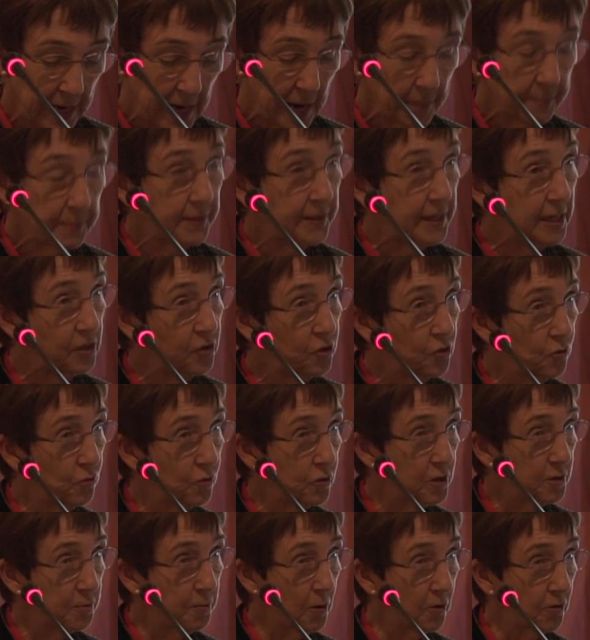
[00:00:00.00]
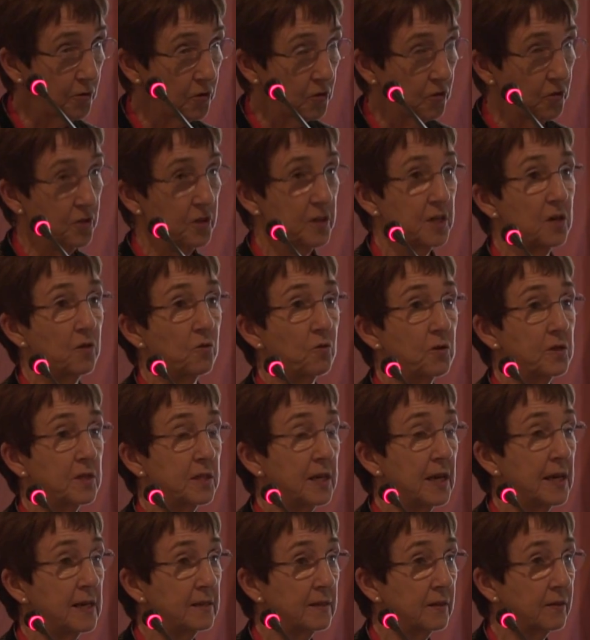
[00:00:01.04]
But they do respond to steroids and
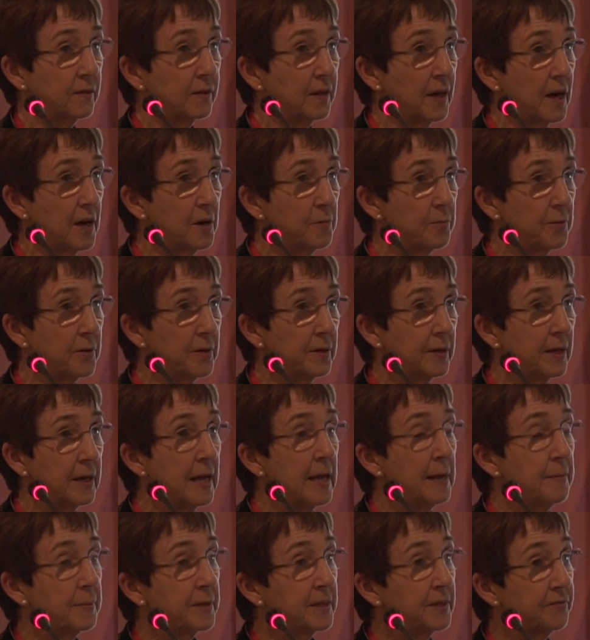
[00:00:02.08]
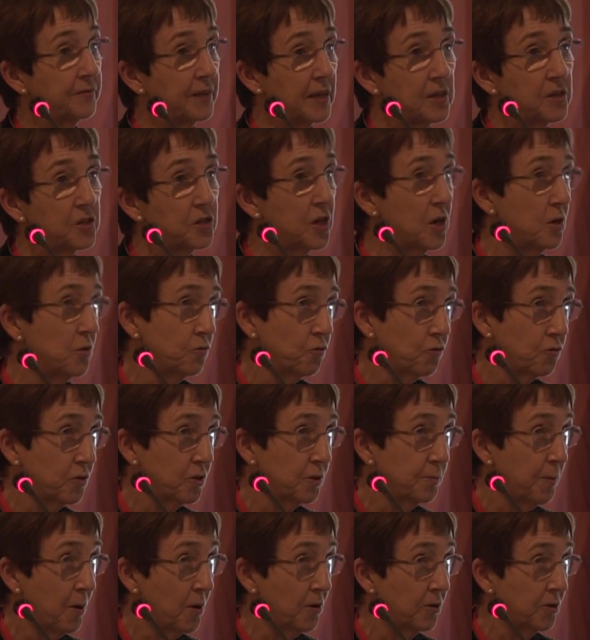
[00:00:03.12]
azathioprine. But if they don't
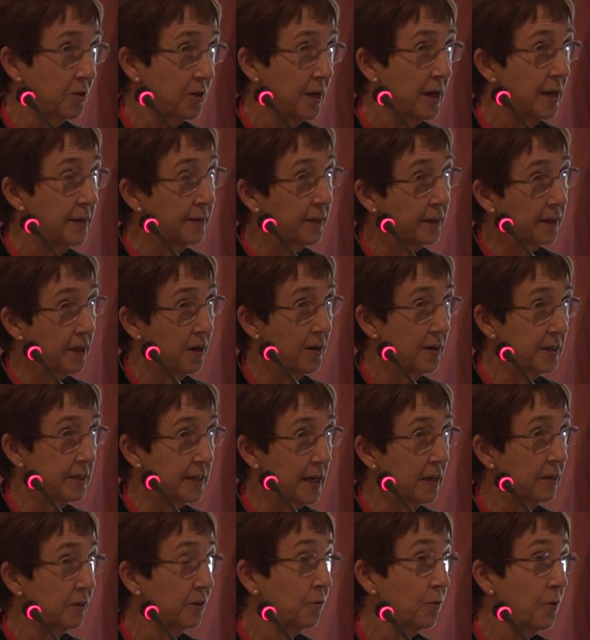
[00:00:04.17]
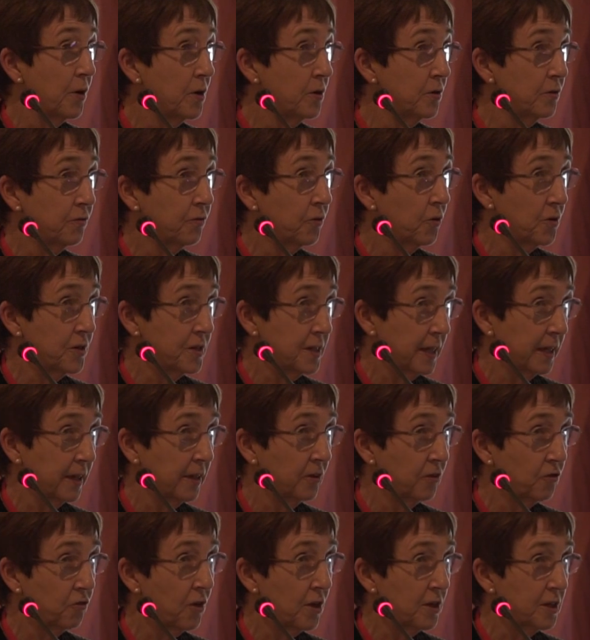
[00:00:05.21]
respond, they're going down the road for a
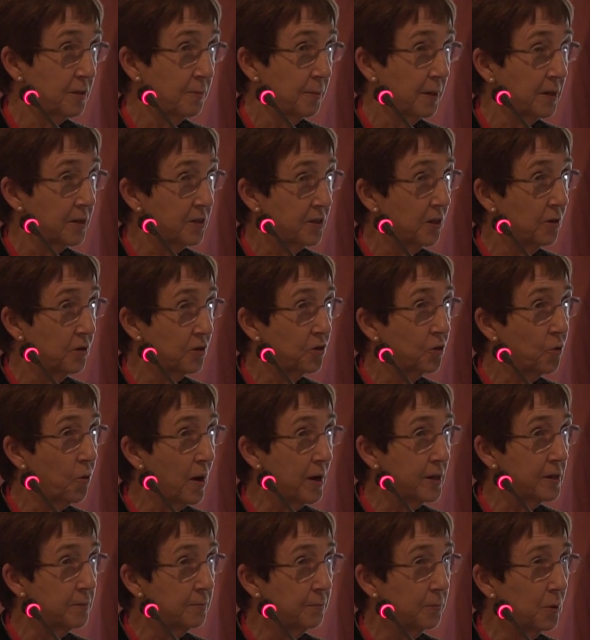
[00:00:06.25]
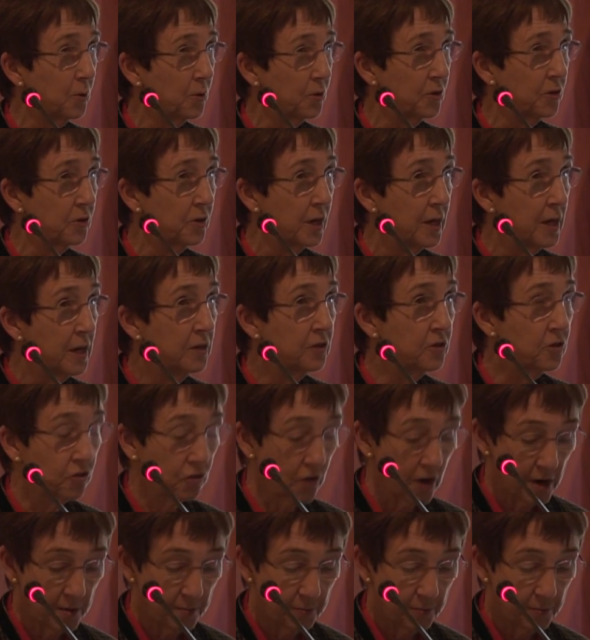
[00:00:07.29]
second transplant. So it's quite important to try